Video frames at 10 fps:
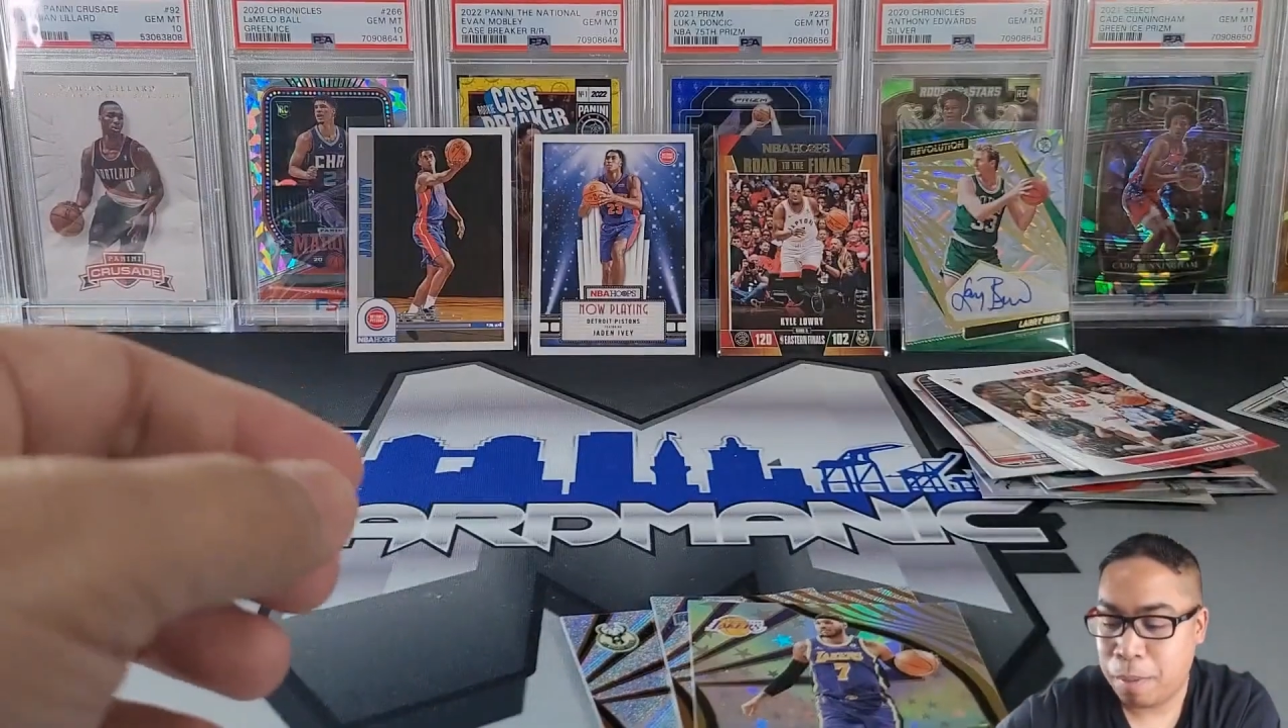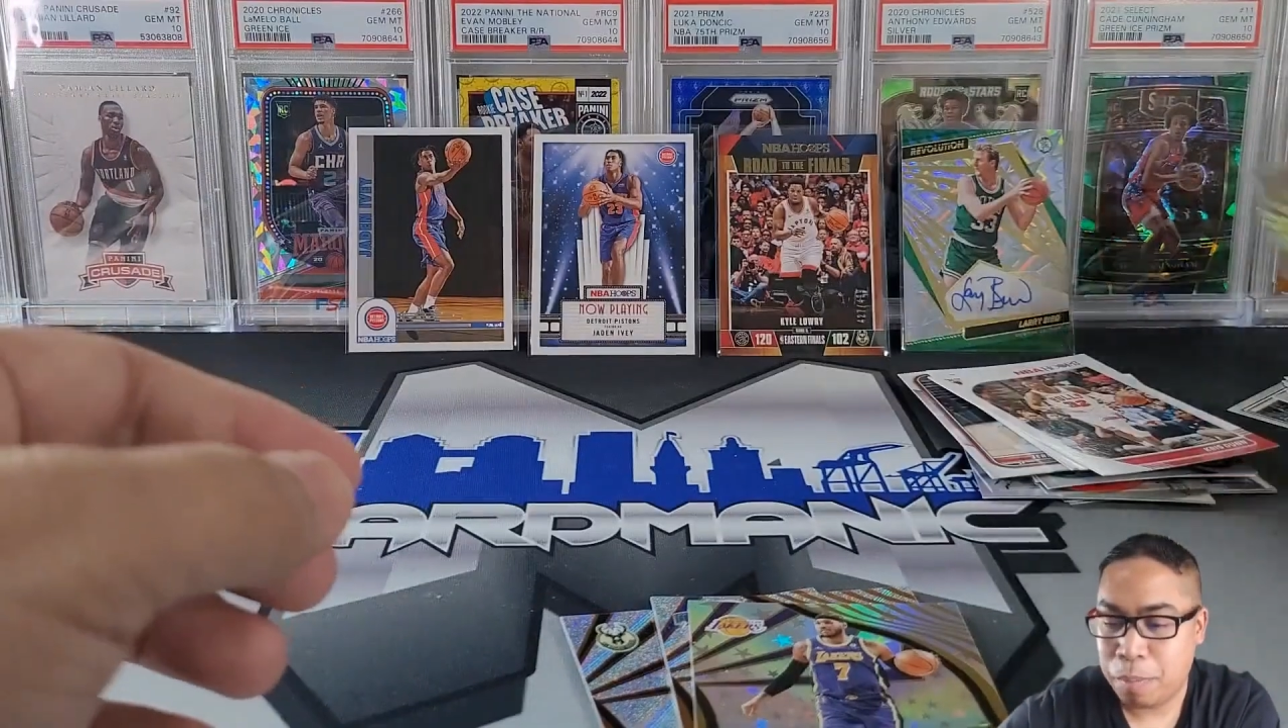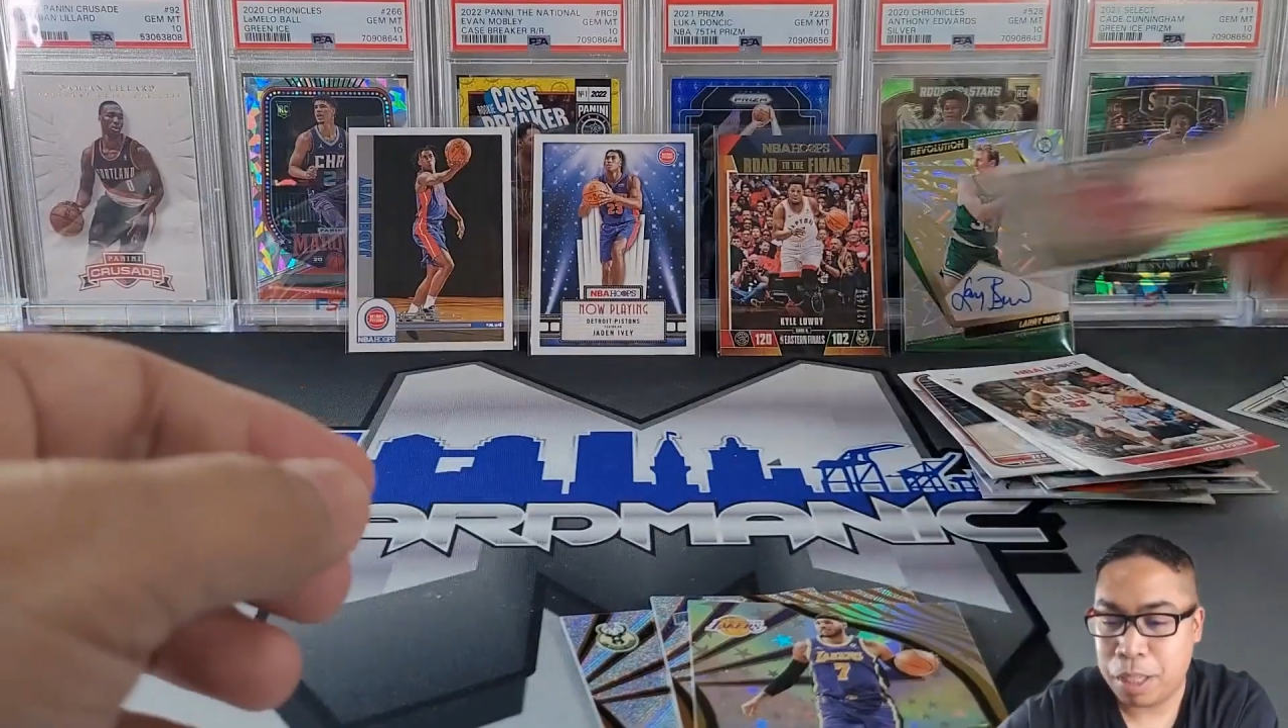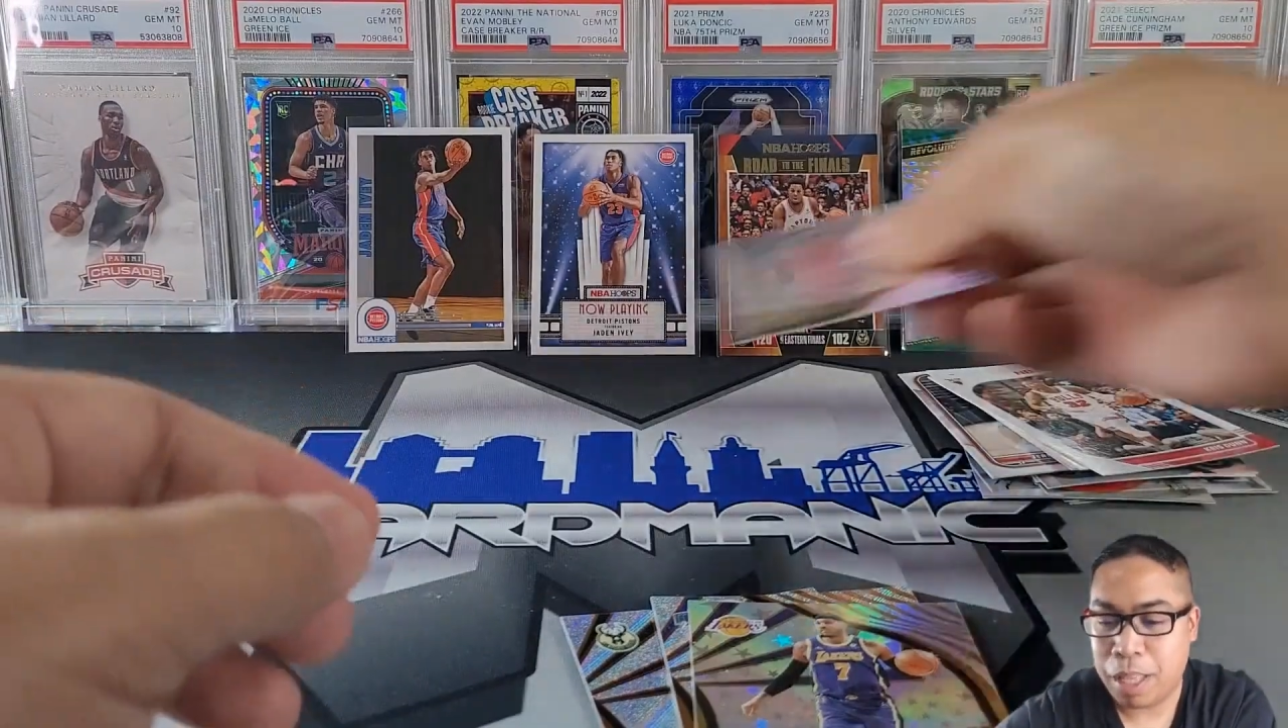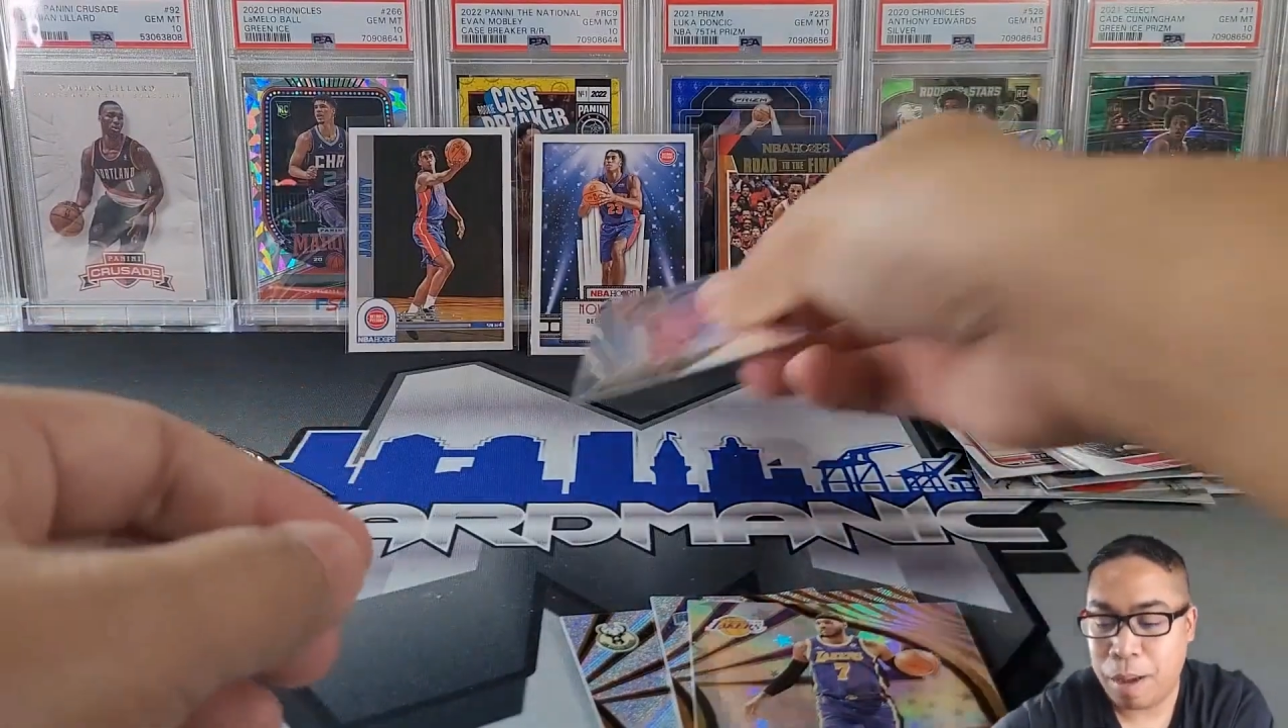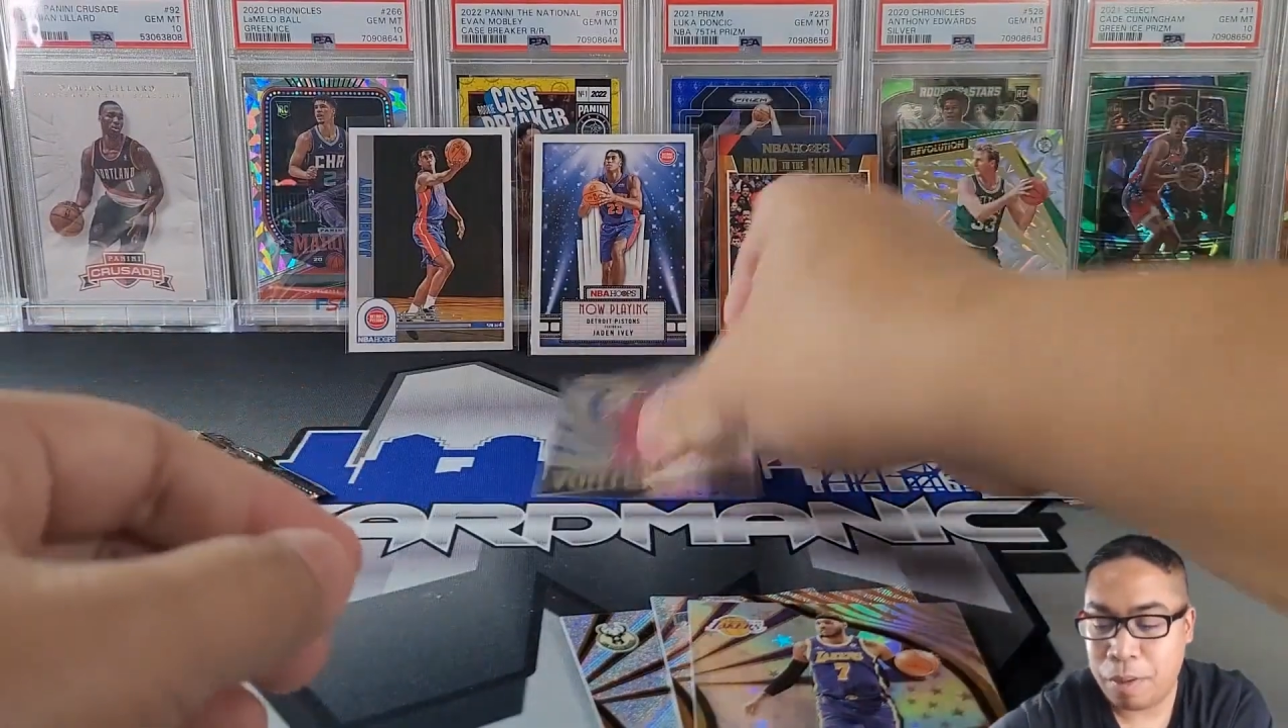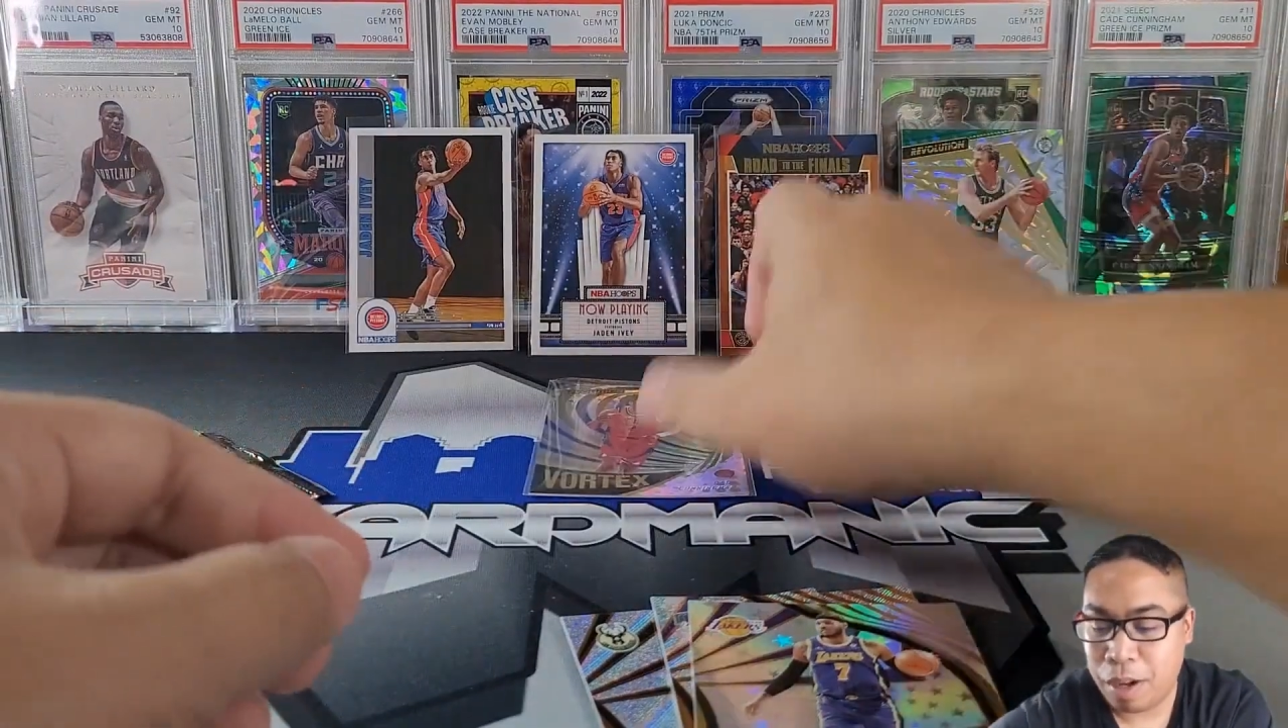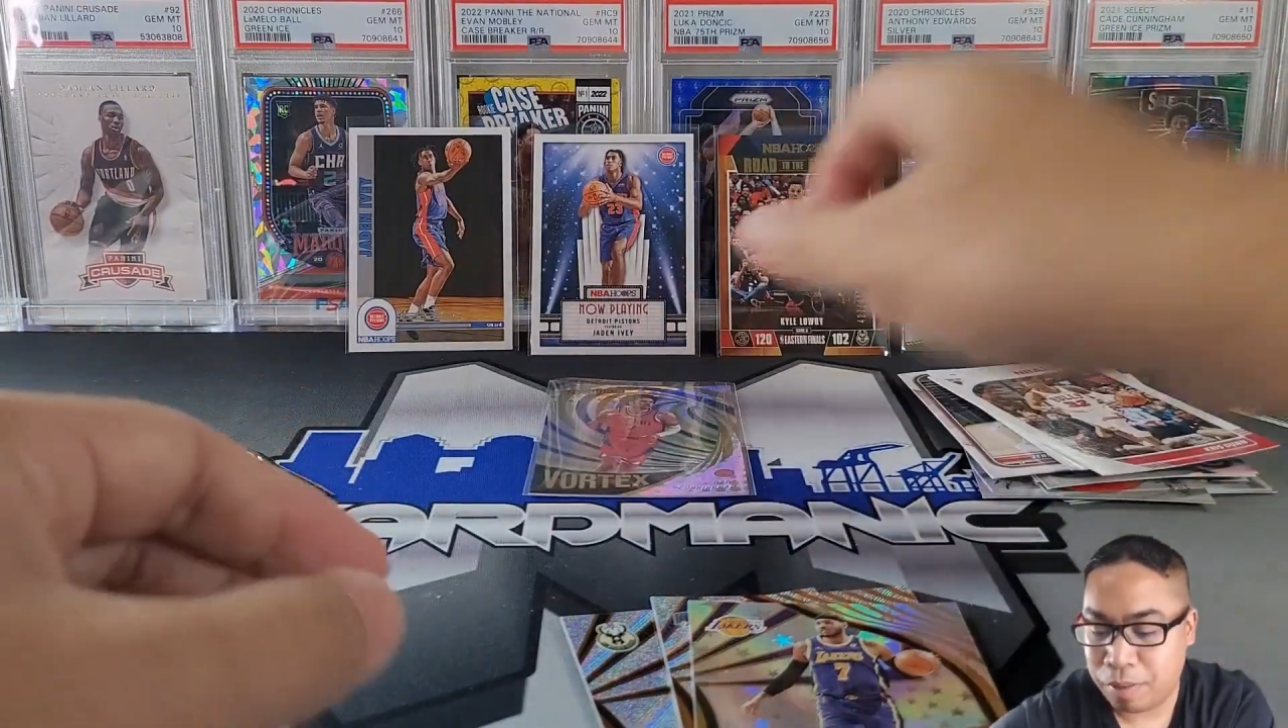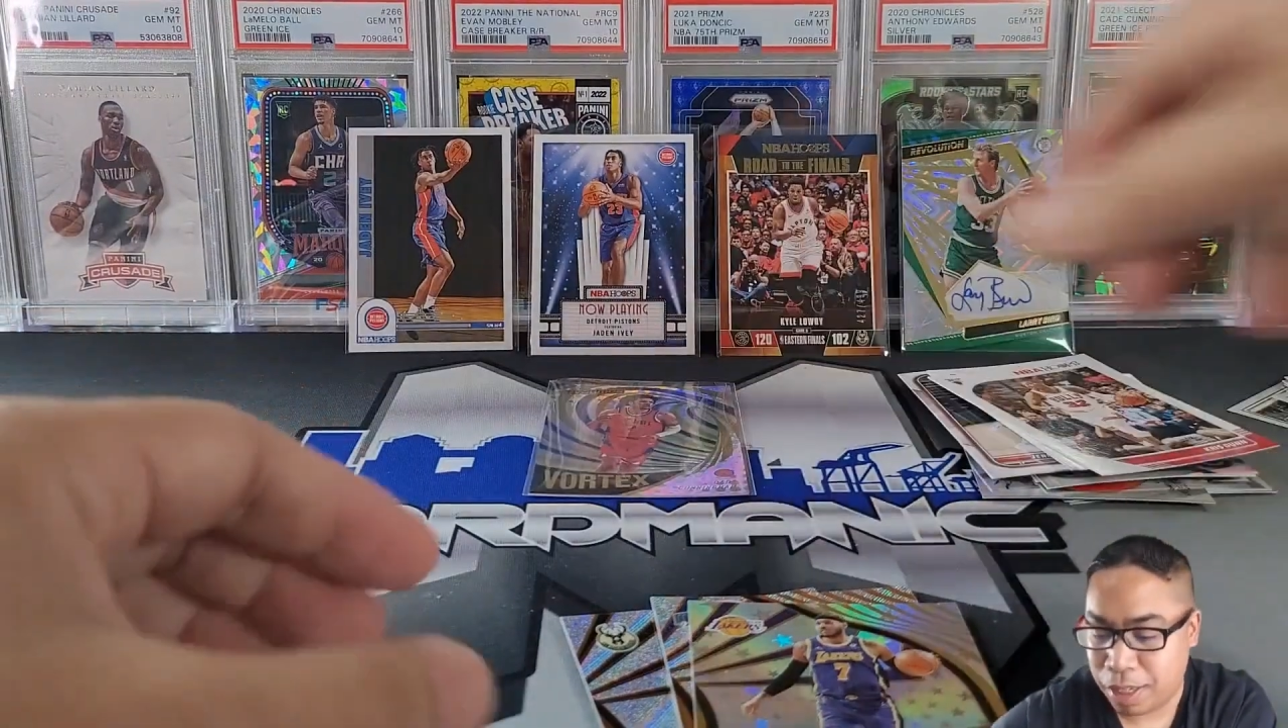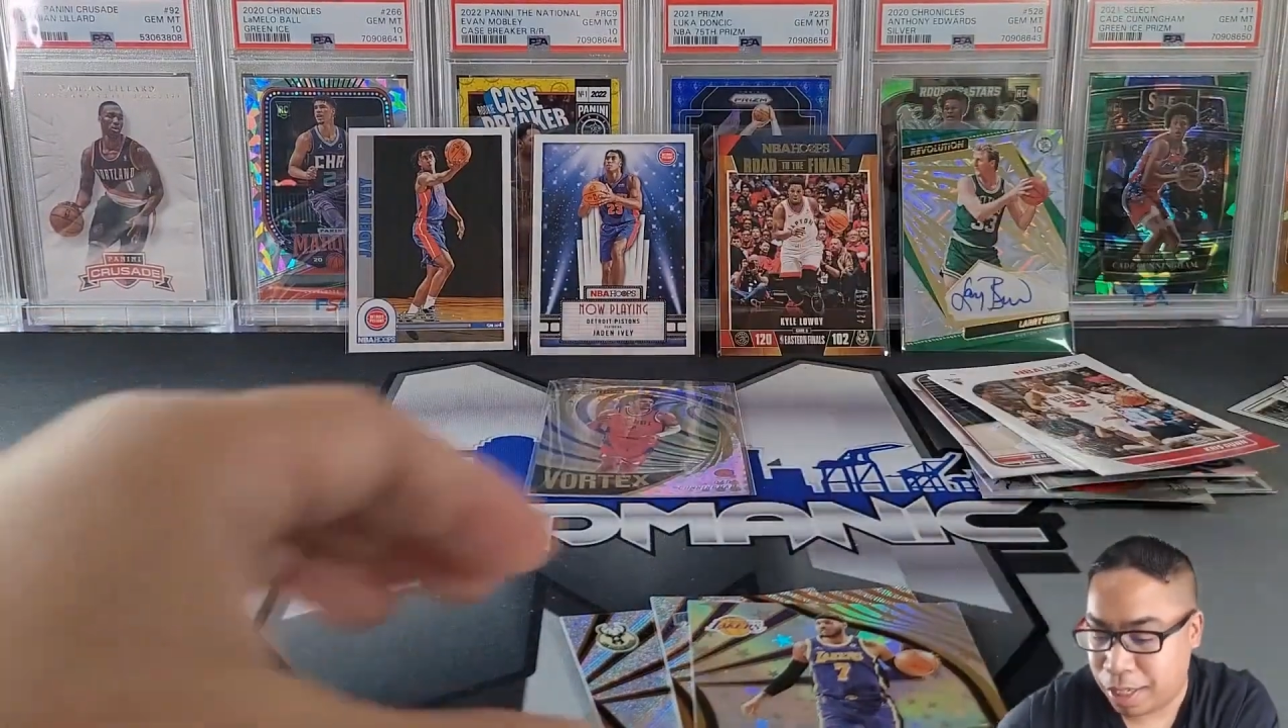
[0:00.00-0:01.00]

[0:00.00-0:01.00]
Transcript: Put that one off